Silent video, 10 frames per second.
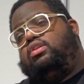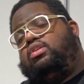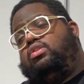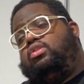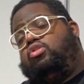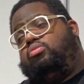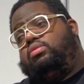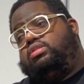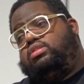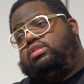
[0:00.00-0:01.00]
on
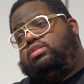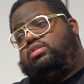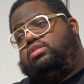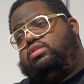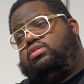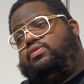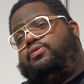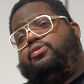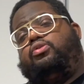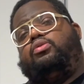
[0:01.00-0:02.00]
homelessness
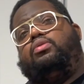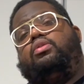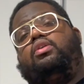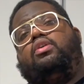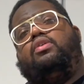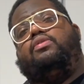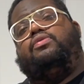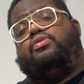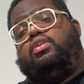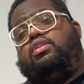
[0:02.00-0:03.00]
through
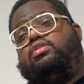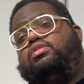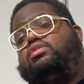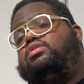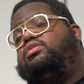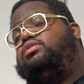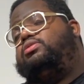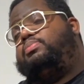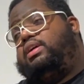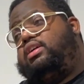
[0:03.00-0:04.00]
France,
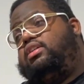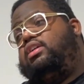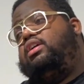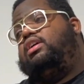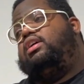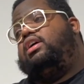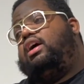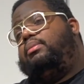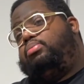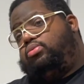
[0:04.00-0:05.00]
Spain,
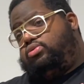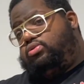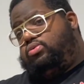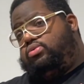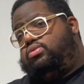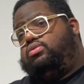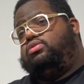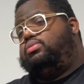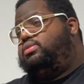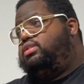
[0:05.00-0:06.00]
and Portugal?
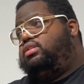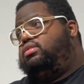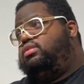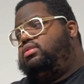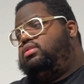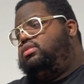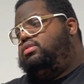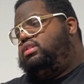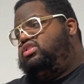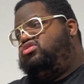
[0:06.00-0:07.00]
So we said,
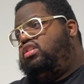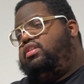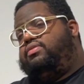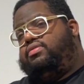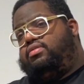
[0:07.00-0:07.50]
let's drive.